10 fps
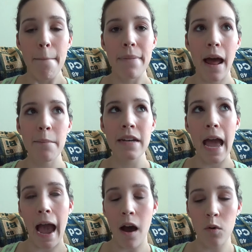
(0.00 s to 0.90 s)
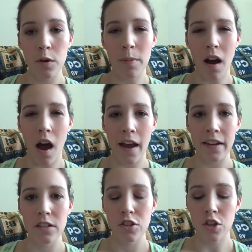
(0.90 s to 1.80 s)
but I'm an hour
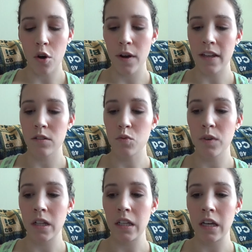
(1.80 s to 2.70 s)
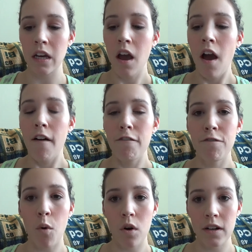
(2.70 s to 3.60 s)
behind, so it's really
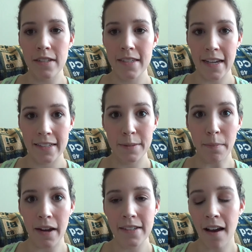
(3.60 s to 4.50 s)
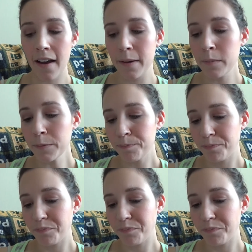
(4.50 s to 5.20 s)
4 and 6 my time.